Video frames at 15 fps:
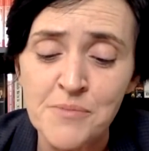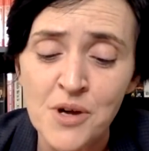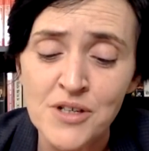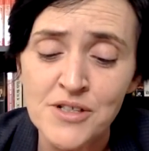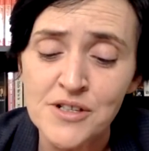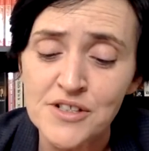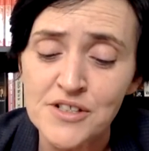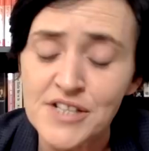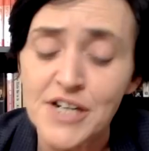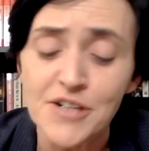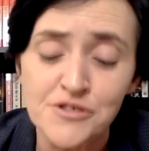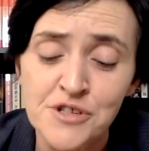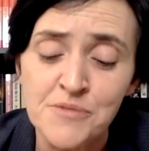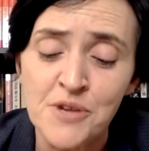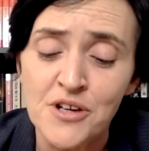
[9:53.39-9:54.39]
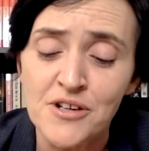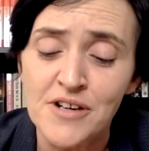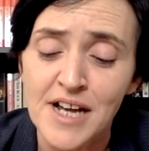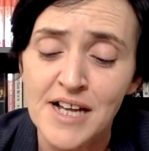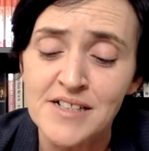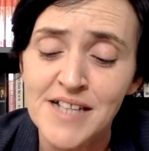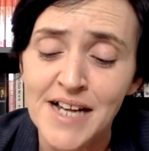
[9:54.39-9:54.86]

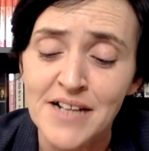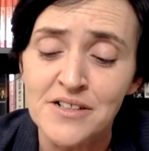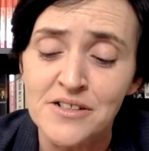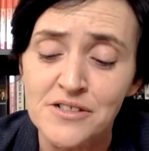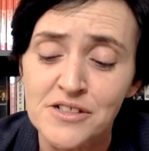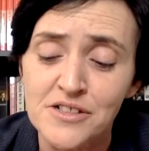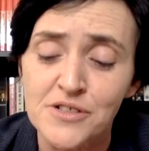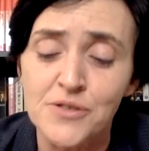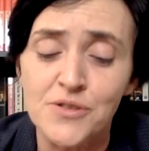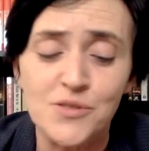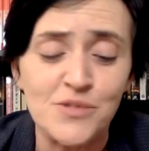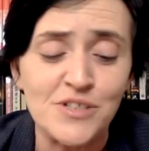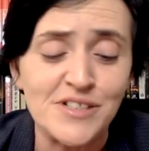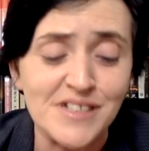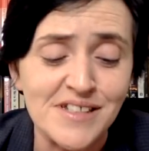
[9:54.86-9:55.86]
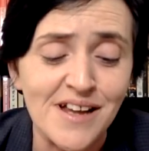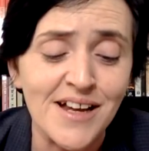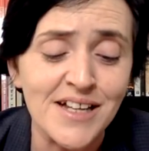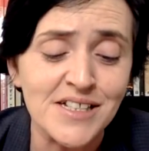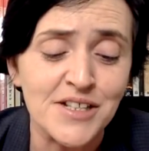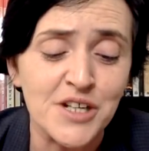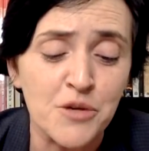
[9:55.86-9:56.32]
modern and technical schools was
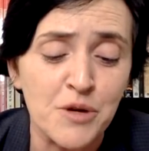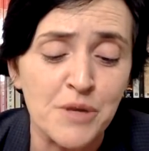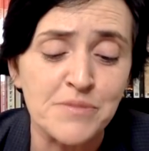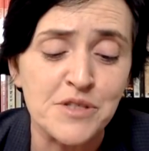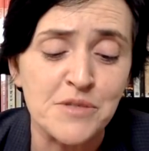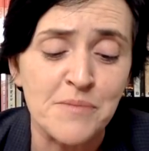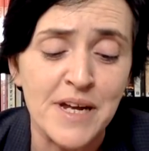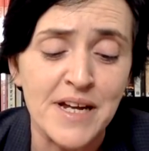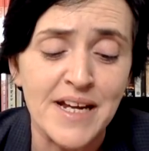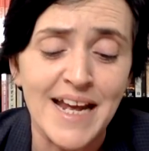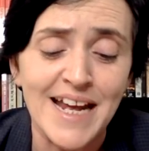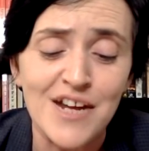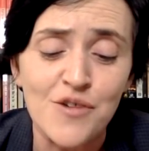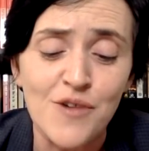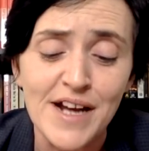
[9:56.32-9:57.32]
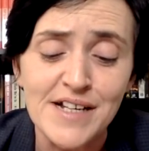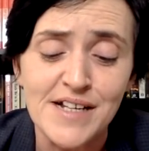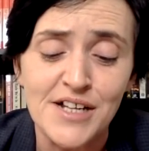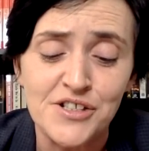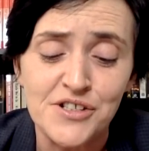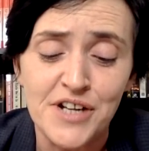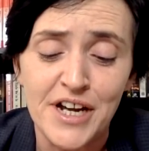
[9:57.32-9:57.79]
designed and equipped to make a great
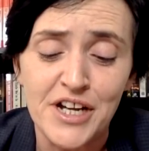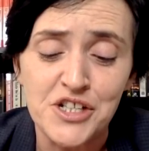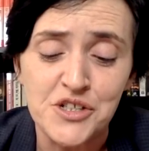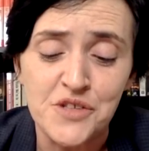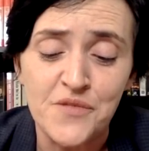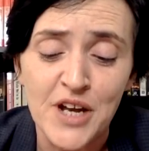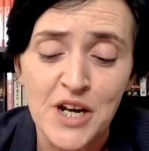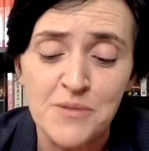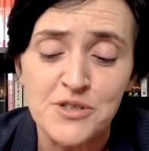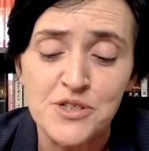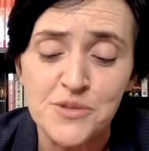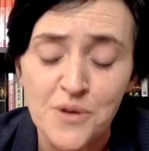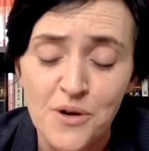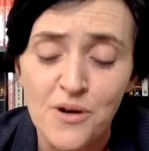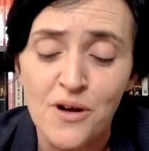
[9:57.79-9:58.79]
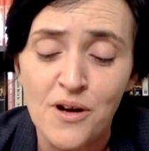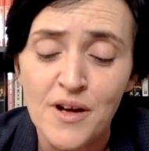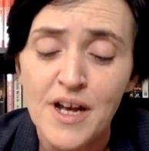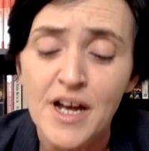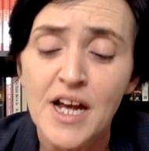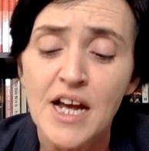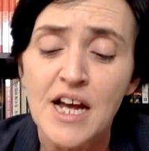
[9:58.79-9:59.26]
education available to all,
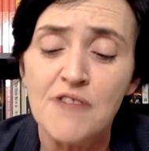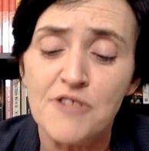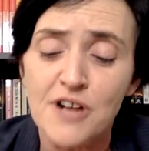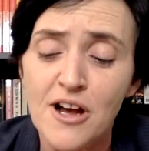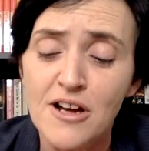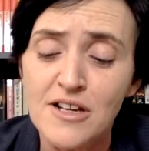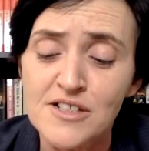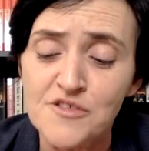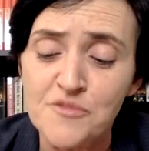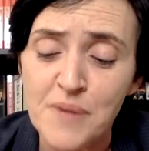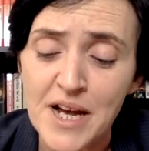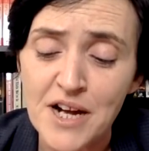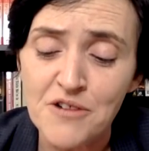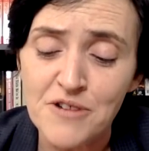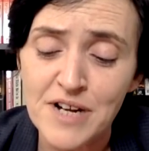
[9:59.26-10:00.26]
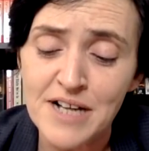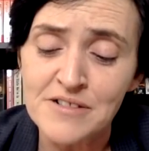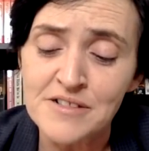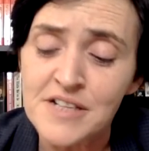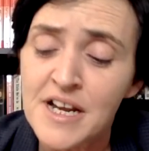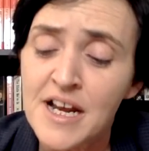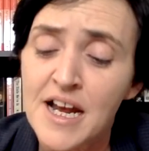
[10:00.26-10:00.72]
regardless of
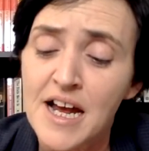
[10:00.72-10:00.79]
background,